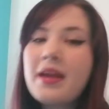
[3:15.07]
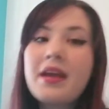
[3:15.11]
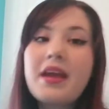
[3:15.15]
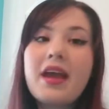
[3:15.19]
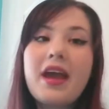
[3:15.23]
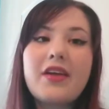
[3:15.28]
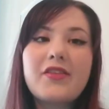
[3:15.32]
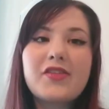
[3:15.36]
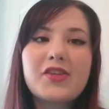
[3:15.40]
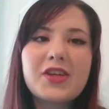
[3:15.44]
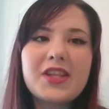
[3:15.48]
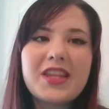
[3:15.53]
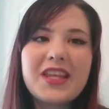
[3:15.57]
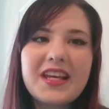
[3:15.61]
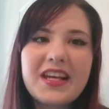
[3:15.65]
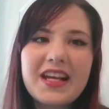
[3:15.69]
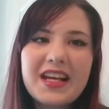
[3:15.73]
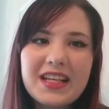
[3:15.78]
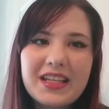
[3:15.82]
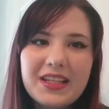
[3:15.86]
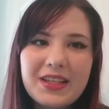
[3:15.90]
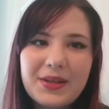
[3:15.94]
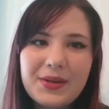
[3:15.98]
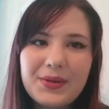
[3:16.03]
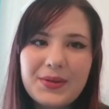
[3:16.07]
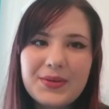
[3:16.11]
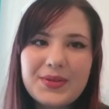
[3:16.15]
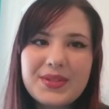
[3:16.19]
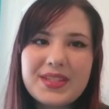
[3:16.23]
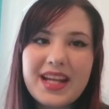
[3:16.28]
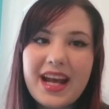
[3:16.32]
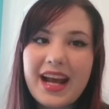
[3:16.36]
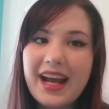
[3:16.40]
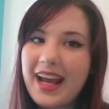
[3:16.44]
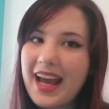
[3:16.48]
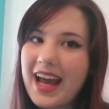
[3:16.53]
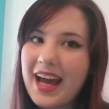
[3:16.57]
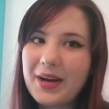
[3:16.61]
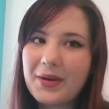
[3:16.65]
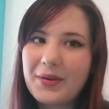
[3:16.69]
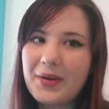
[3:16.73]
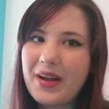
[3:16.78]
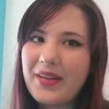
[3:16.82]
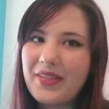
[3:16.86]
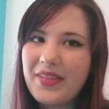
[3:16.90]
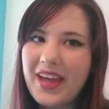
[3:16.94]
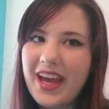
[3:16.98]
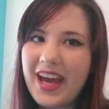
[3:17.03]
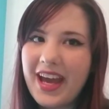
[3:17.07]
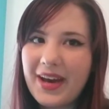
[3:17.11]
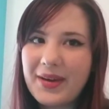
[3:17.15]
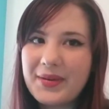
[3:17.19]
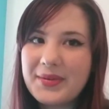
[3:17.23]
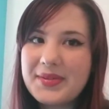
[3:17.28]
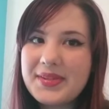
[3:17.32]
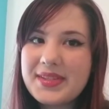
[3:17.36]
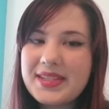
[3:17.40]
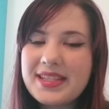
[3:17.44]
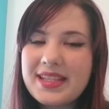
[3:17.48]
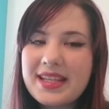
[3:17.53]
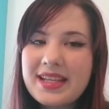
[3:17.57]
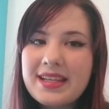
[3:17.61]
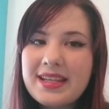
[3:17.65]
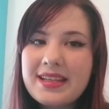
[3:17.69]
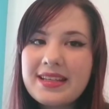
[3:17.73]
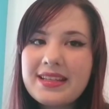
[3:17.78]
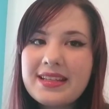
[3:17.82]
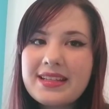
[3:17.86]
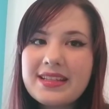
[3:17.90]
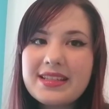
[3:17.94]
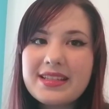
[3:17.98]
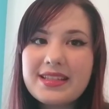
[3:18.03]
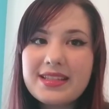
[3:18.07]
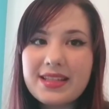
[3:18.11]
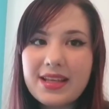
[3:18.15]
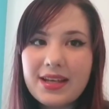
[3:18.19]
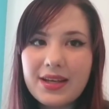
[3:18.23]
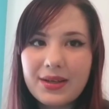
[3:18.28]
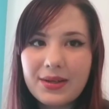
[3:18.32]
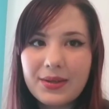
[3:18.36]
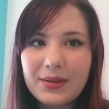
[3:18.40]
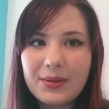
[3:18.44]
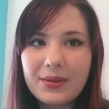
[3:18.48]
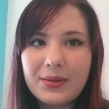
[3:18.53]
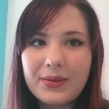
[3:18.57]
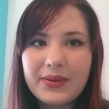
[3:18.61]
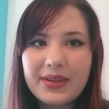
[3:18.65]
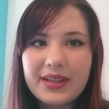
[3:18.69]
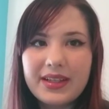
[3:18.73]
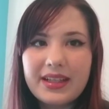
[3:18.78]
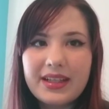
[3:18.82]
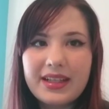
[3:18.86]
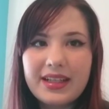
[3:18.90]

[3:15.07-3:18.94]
everything I used, I had around the house. So,